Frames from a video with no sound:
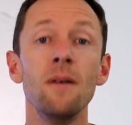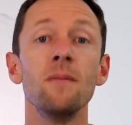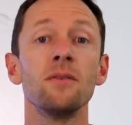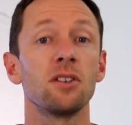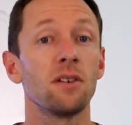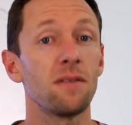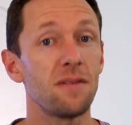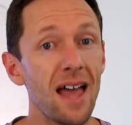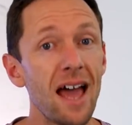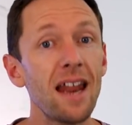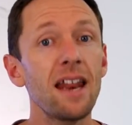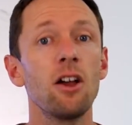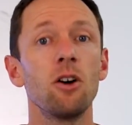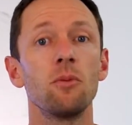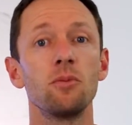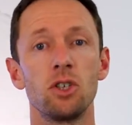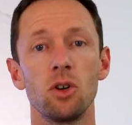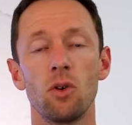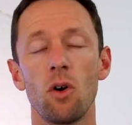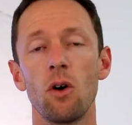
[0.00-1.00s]
So that
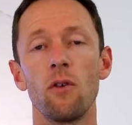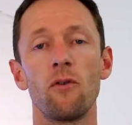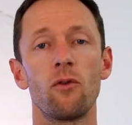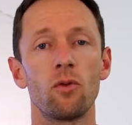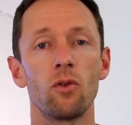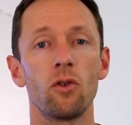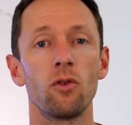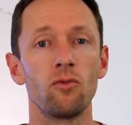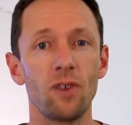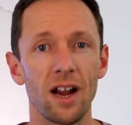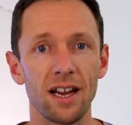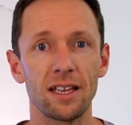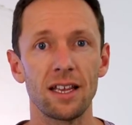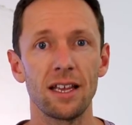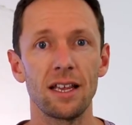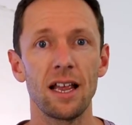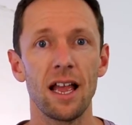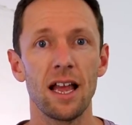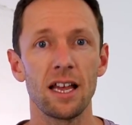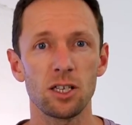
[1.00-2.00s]
helps your overall
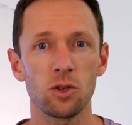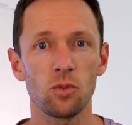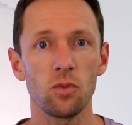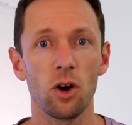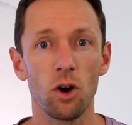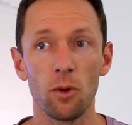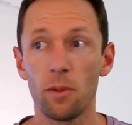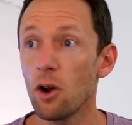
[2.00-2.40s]
ranking as well.